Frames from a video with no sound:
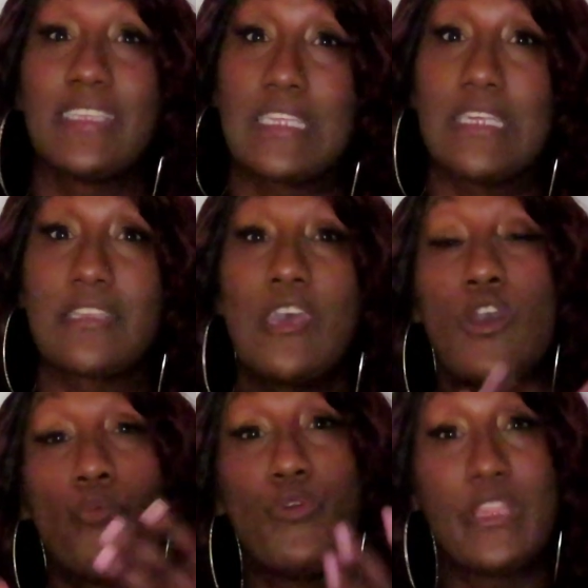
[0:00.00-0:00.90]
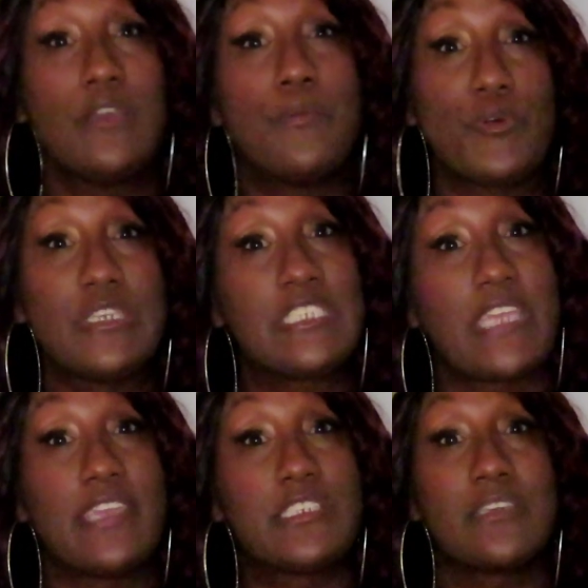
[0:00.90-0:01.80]
And sis, with the
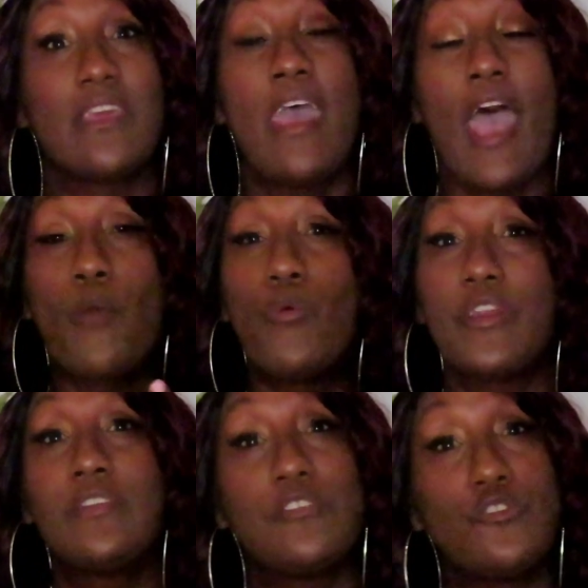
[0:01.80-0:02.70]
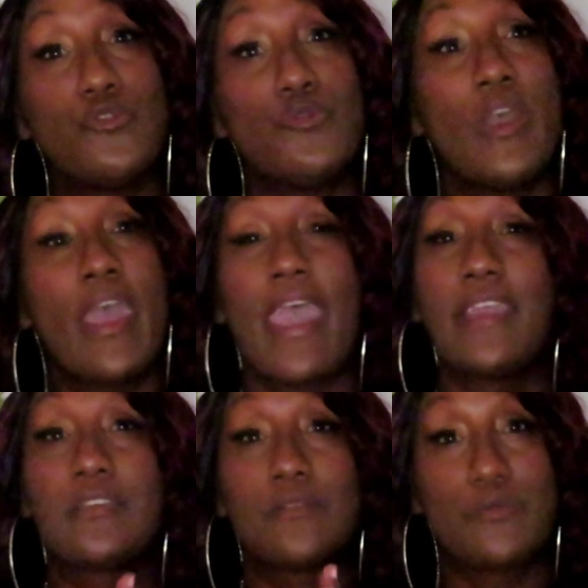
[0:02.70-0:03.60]
appreciation, I wanted to do
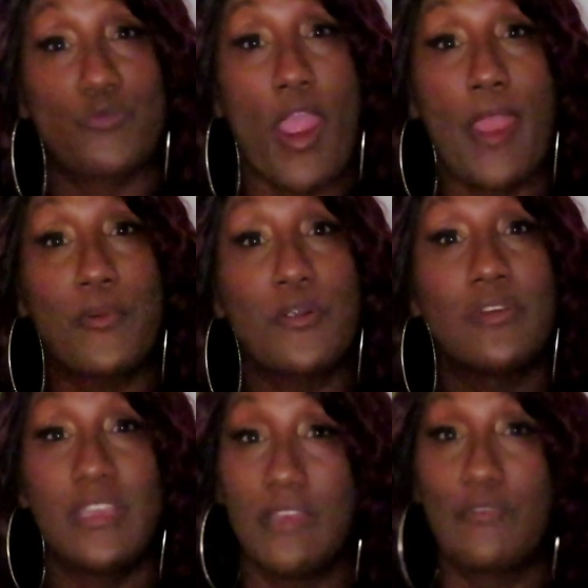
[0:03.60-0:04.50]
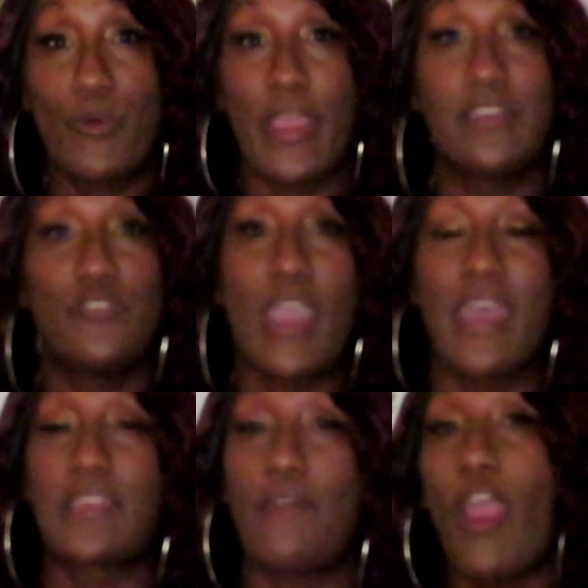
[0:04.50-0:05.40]
a subscriber giveaway. You
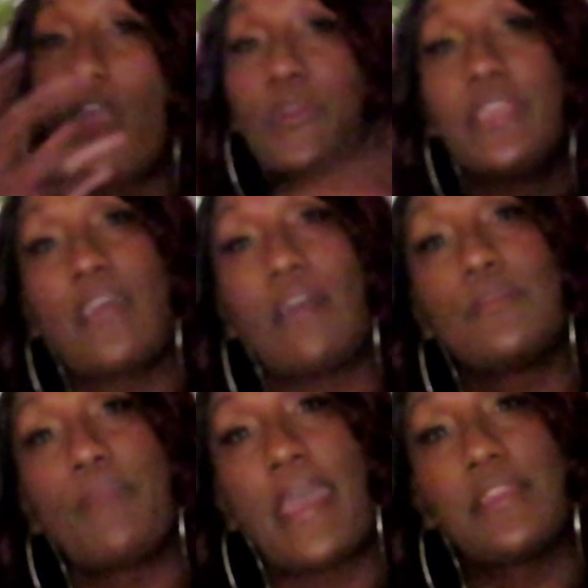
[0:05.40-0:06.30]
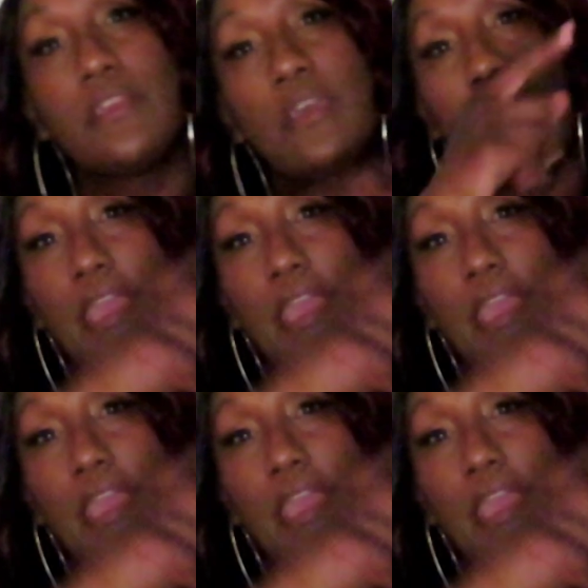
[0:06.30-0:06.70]
guys, I've already talked about it.